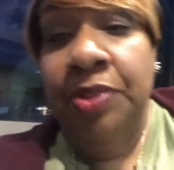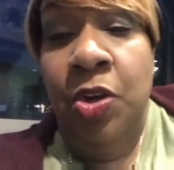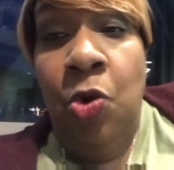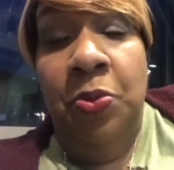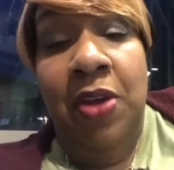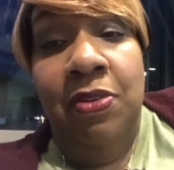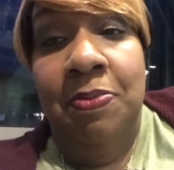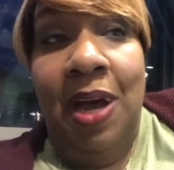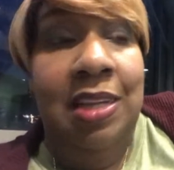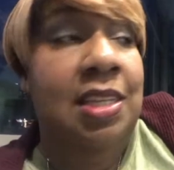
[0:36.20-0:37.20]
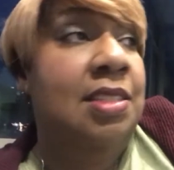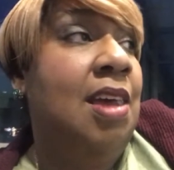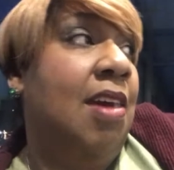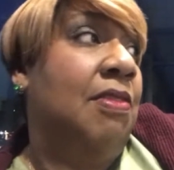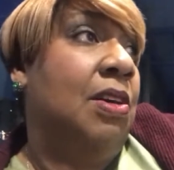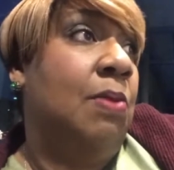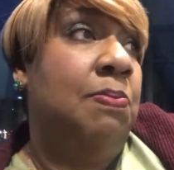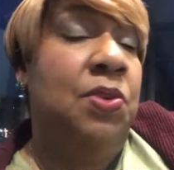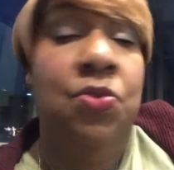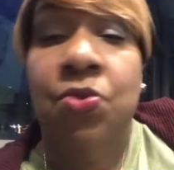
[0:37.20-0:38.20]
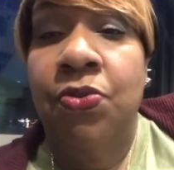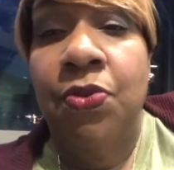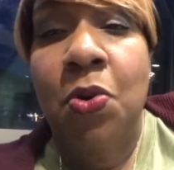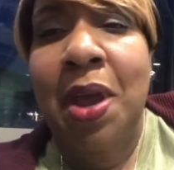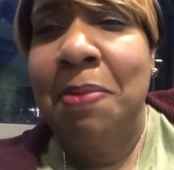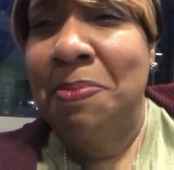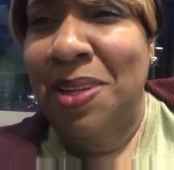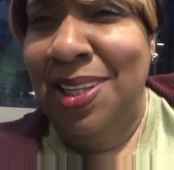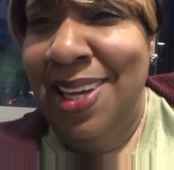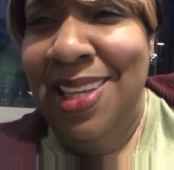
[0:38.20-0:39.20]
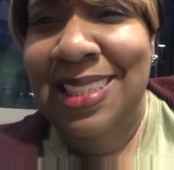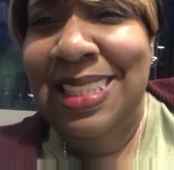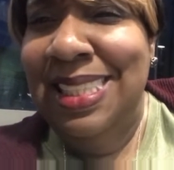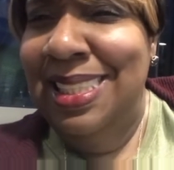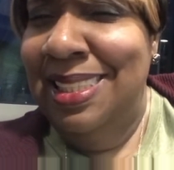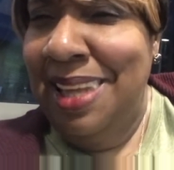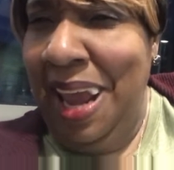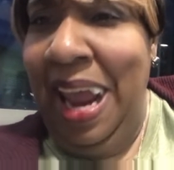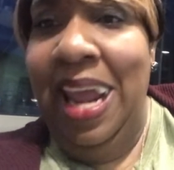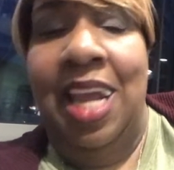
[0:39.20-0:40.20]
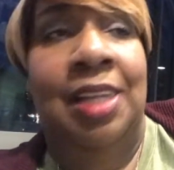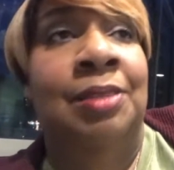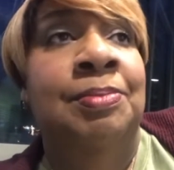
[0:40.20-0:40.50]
I hope everybody is having a beautiful and blessed day.